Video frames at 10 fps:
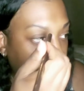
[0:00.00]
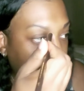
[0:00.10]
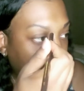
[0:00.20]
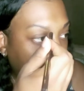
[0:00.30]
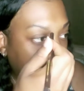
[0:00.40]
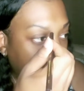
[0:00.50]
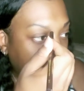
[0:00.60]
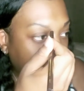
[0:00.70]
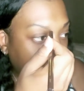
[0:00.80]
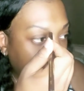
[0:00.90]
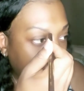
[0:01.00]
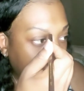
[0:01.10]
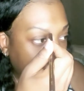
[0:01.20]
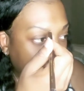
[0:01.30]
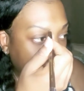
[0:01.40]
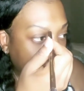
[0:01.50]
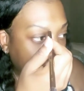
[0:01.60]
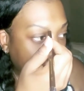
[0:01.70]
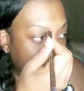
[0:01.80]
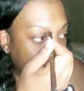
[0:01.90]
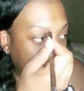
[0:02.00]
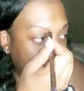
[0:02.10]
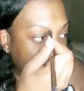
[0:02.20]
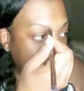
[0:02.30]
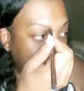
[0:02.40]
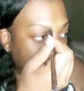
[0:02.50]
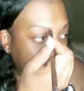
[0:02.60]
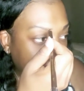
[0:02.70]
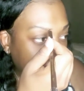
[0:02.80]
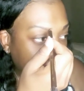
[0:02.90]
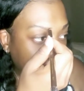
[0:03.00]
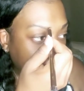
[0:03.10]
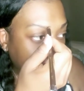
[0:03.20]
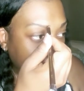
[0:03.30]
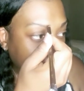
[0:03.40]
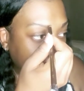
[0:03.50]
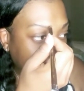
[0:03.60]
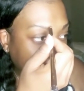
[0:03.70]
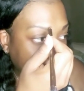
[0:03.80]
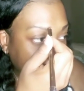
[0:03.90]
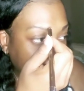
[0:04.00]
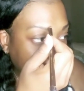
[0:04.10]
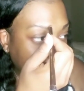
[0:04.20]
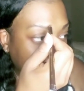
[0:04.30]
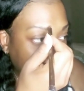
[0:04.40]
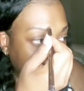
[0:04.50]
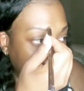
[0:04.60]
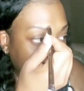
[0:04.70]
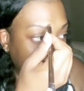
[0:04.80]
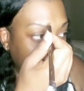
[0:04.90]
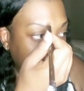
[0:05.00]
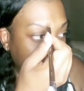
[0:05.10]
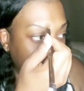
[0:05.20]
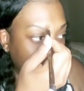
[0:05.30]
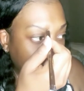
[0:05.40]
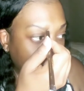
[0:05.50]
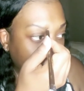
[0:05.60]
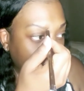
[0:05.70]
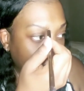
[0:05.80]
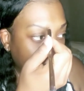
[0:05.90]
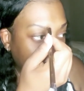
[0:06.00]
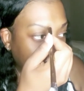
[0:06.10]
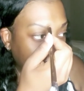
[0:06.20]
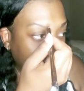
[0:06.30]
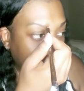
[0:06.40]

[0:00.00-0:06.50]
Going here, we're going to make that line again. Just straight up, guys. Straight up.